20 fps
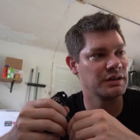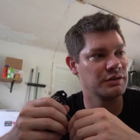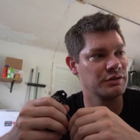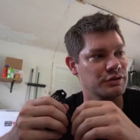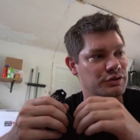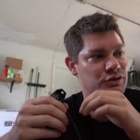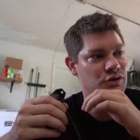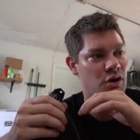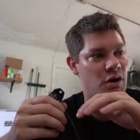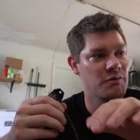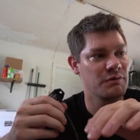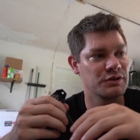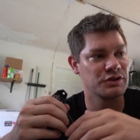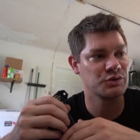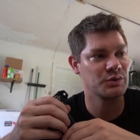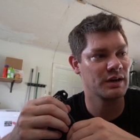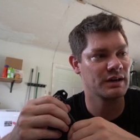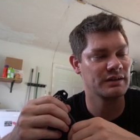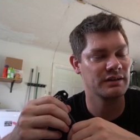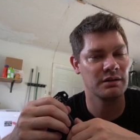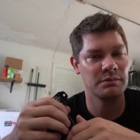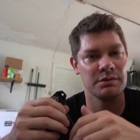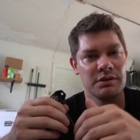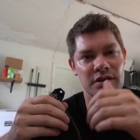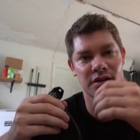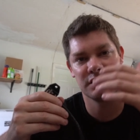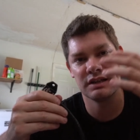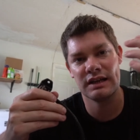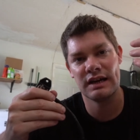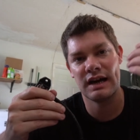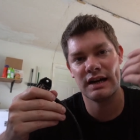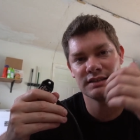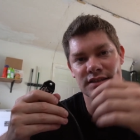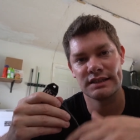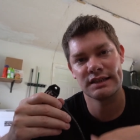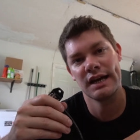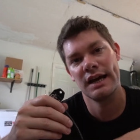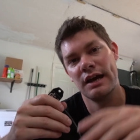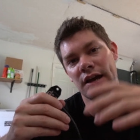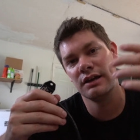You just call this direct number, and the guy's
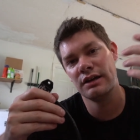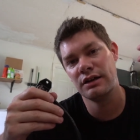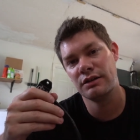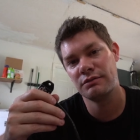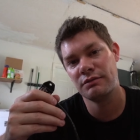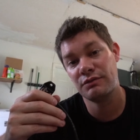like, "Hey,